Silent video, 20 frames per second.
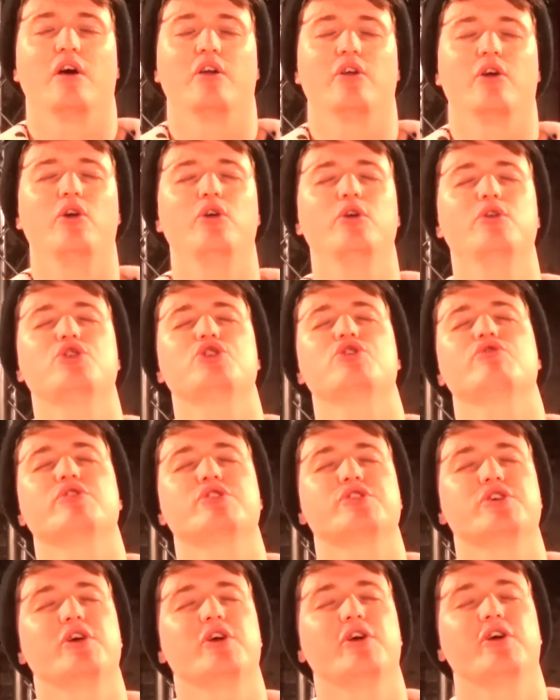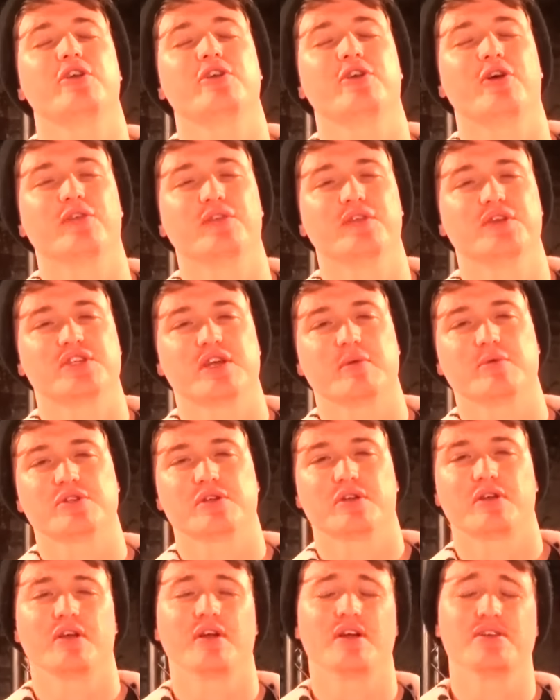And who should return on this
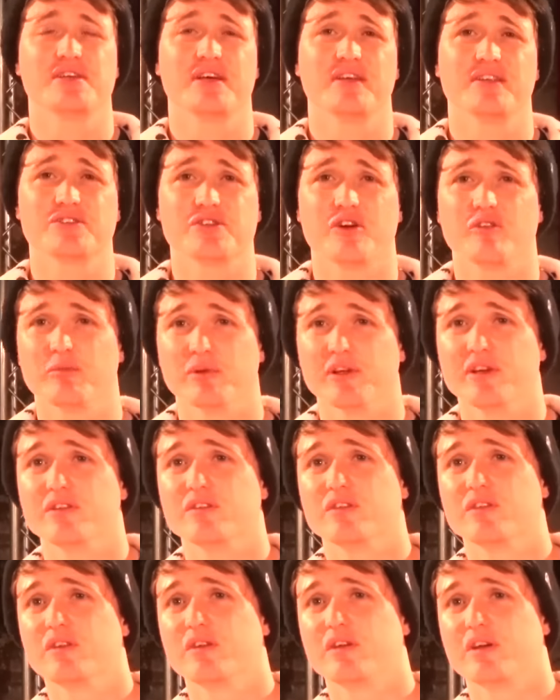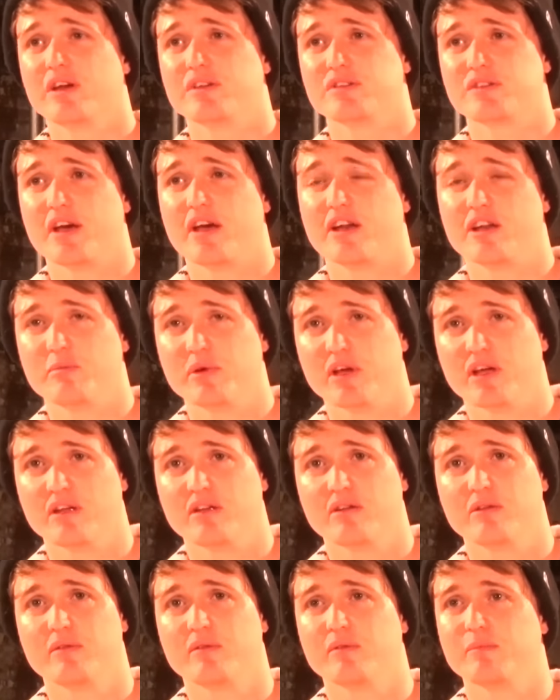episode? Can I take this off, please? It's getting a bit.
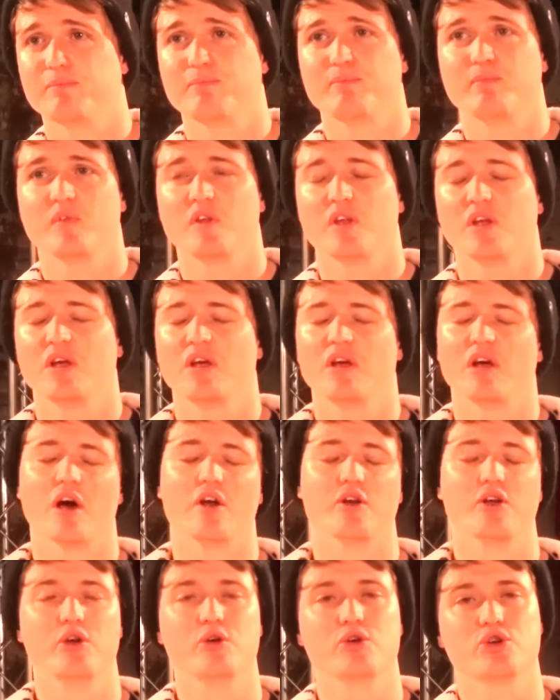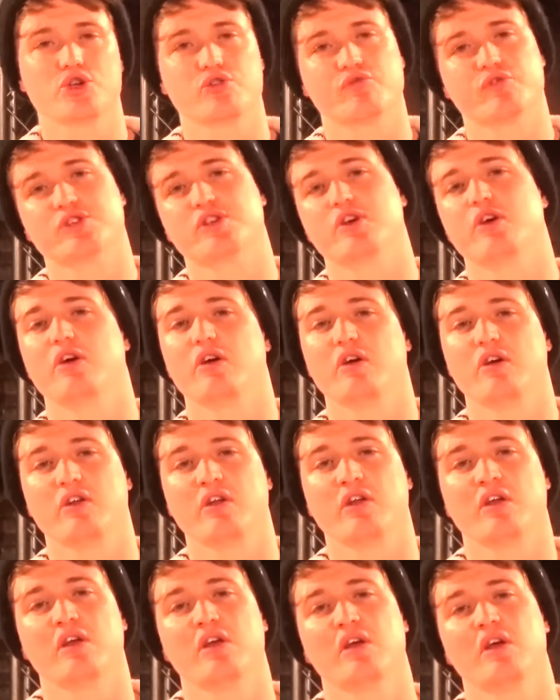And who should
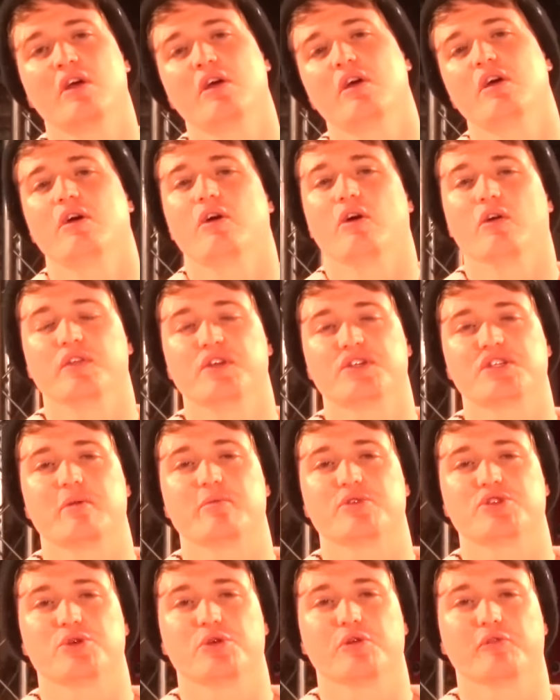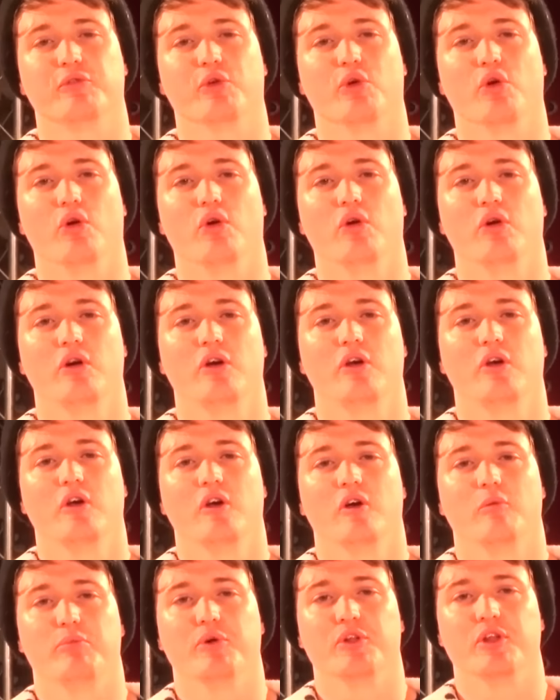return on this episode of Raw
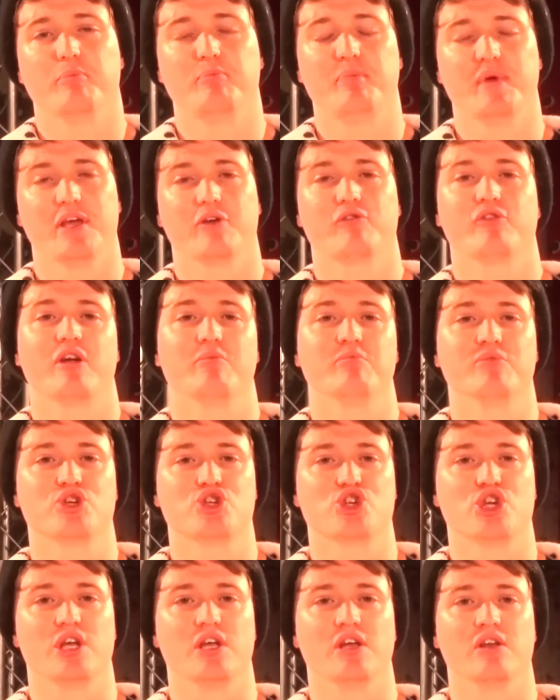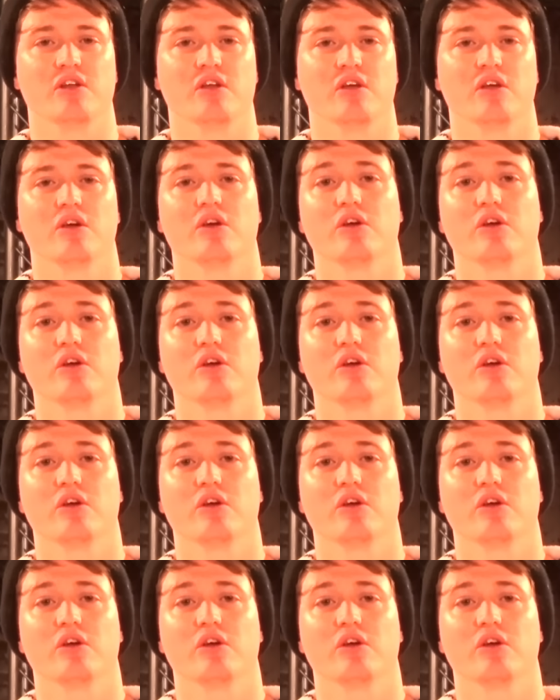but the big red machine,